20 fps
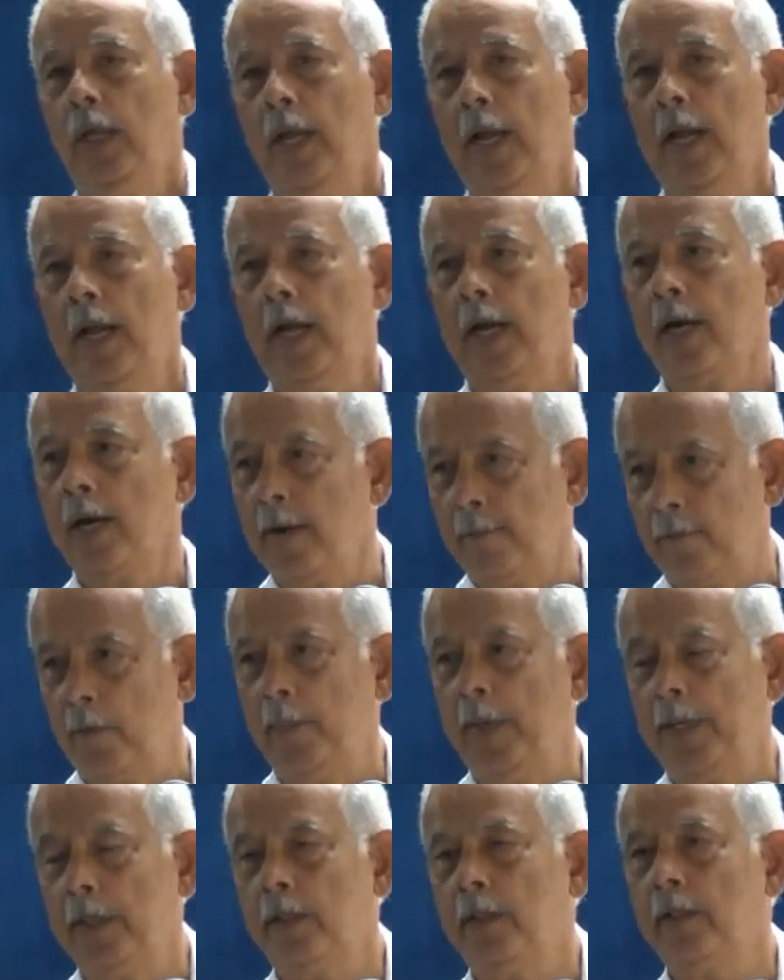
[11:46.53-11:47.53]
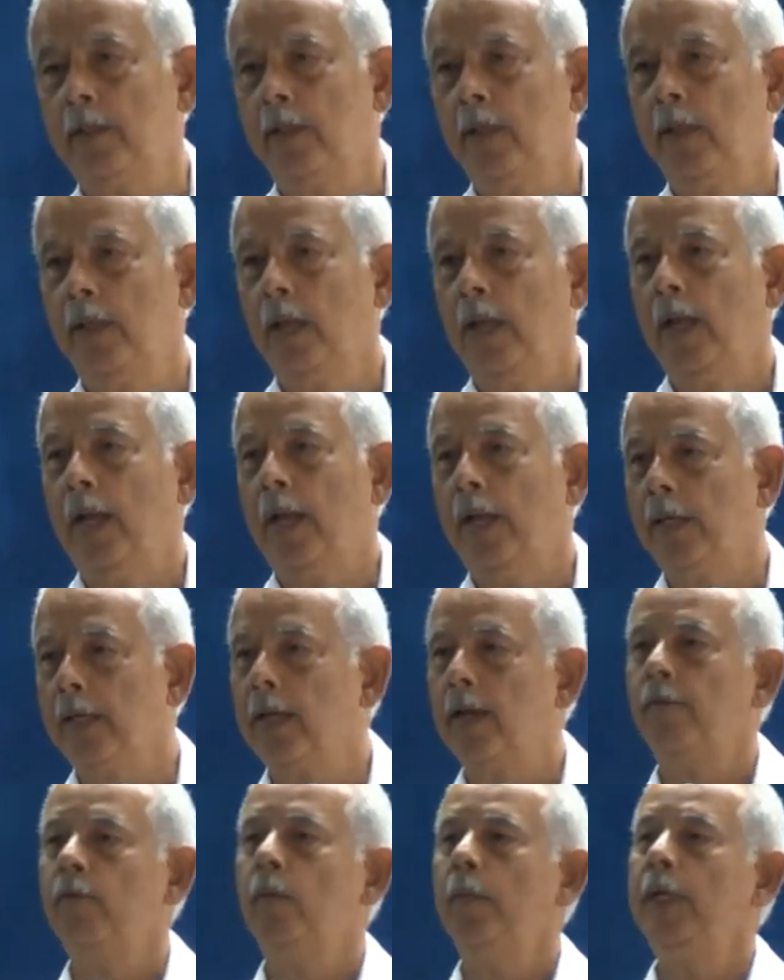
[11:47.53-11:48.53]
government, and
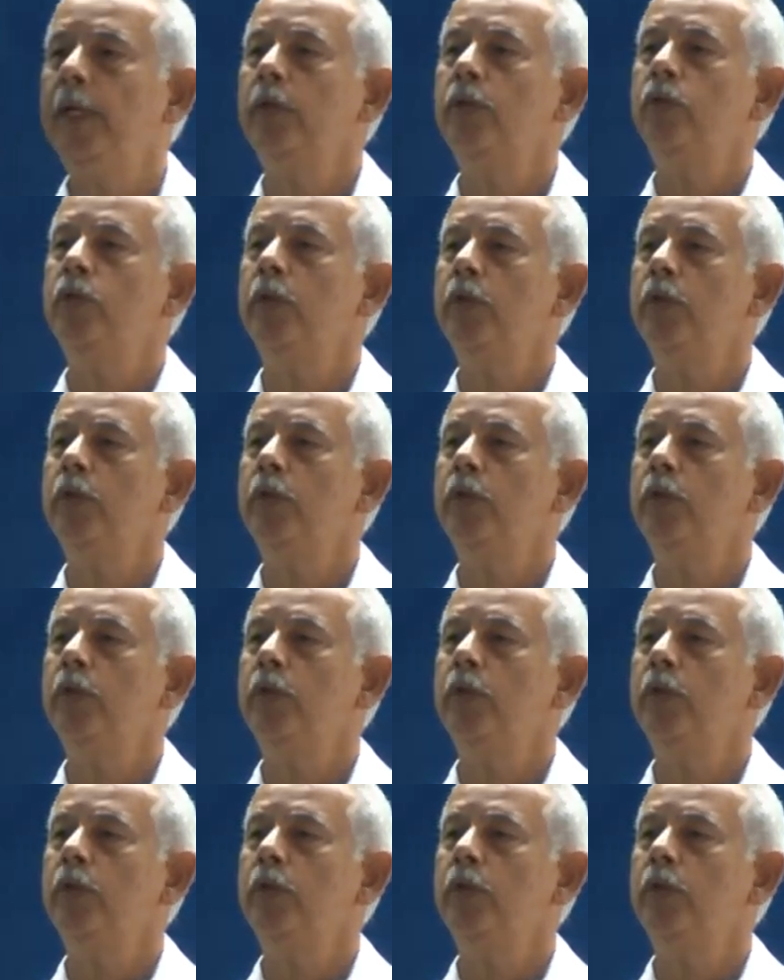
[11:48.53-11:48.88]
government's